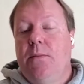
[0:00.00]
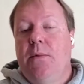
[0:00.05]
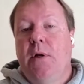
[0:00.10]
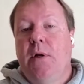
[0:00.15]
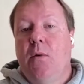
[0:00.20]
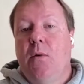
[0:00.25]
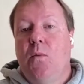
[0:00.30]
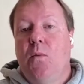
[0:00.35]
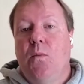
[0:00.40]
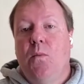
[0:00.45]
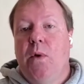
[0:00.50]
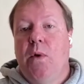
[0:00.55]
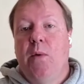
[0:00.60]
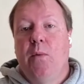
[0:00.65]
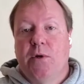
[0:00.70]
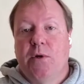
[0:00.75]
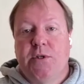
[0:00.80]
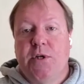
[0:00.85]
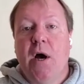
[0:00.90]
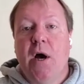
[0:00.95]
you know, we
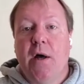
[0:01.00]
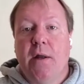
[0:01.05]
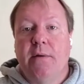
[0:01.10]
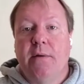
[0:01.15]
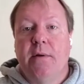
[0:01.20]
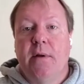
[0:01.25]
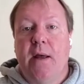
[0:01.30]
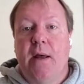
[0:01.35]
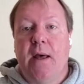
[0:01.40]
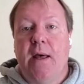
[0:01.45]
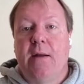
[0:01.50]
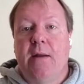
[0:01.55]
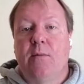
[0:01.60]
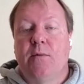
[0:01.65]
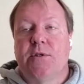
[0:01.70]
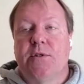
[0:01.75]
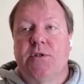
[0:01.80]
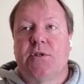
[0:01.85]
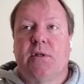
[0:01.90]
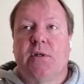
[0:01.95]
were done, and it
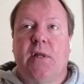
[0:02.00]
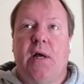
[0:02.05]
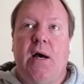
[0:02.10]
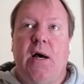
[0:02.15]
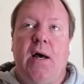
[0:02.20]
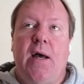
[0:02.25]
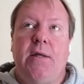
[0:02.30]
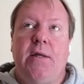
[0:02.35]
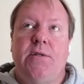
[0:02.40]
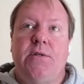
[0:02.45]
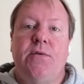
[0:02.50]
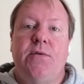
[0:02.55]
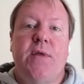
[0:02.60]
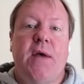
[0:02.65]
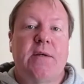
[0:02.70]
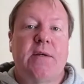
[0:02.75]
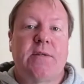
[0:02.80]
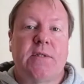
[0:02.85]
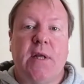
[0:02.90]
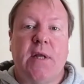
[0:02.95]
was July
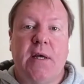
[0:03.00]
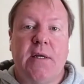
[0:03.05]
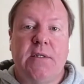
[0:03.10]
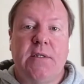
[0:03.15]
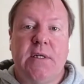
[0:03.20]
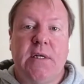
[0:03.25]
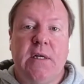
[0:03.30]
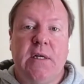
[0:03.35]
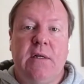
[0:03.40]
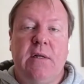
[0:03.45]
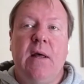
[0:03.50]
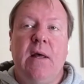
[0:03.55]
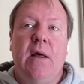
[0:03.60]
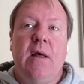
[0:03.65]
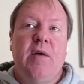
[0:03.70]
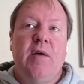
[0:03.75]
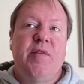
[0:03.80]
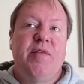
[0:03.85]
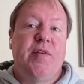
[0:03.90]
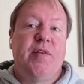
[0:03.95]
2019.
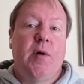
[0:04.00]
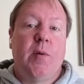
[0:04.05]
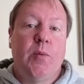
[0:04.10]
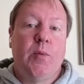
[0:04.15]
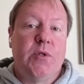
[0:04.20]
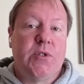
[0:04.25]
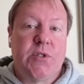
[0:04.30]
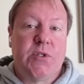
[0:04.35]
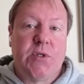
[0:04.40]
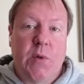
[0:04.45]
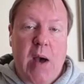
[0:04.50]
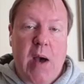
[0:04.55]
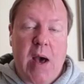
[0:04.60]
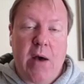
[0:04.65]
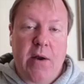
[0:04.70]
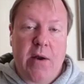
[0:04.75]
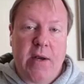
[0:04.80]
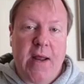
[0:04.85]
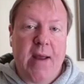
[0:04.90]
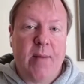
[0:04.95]
Film was due
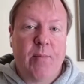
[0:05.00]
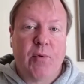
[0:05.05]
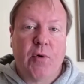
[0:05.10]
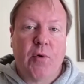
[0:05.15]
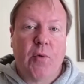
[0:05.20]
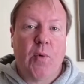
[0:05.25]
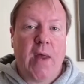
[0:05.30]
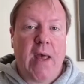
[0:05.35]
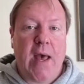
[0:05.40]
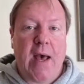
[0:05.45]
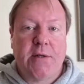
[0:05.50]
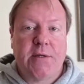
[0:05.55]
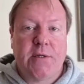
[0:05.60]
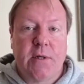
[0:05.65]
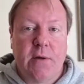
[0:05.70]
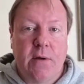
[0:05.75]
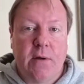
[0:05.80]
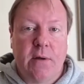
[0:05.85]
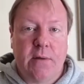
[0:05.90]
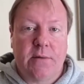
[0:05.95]
out in April. We had
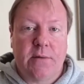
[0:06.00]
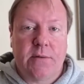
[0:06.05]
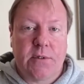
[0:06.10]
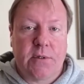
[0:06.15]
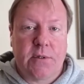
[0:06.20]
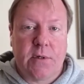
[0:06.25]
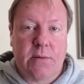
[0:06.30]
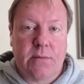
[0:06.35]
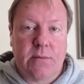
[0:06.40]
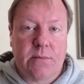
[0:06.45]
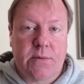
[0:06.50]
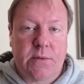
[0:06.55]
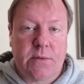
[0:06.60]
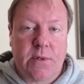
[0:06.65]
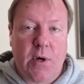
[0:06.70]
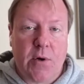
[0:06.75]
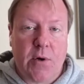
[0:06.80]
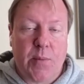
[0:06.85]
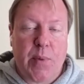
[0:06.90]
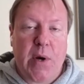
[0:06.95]
to
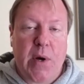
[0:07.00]
go to